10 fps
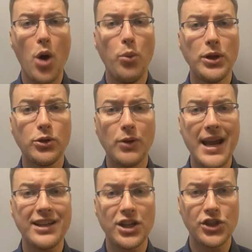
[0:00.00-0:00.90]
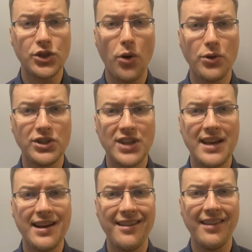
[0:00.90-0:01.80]
will create a strong
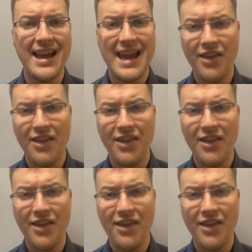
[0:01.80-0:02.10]
signal.